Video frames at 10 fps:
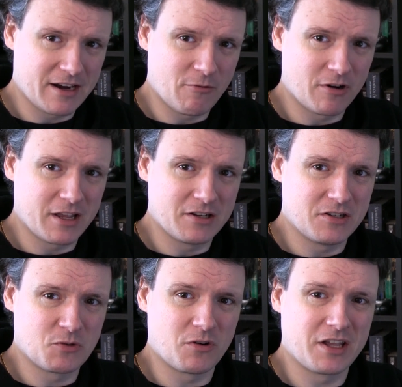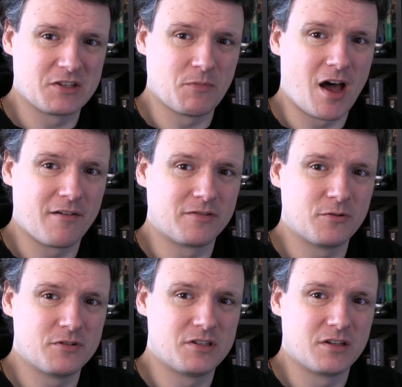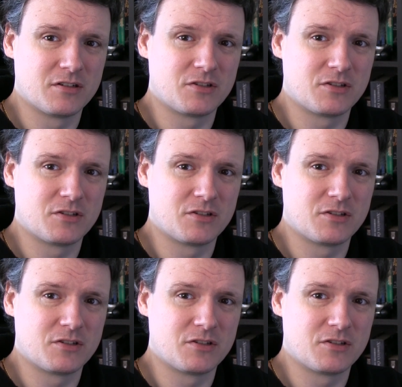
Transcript: and I just want to get some hot fluids